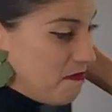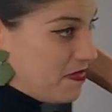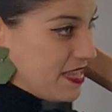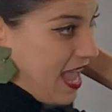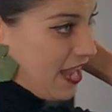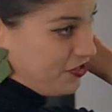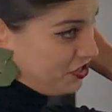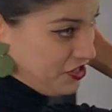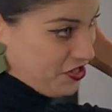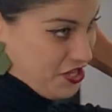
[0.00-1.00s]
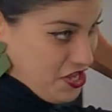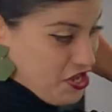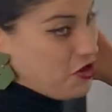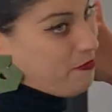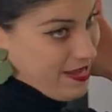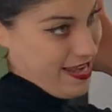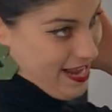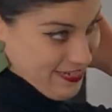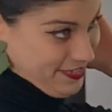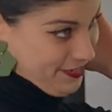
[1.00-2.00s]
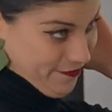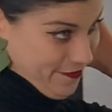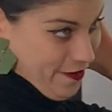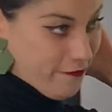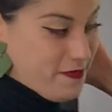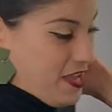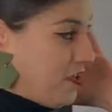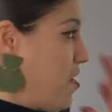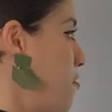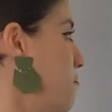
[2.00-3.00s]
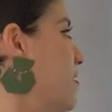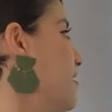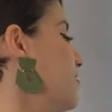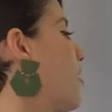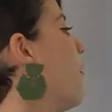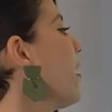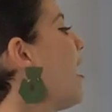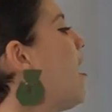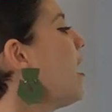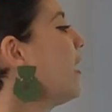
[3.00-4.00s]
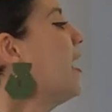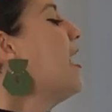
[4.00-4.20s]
but yeah, just the humanness of, of being human is going on.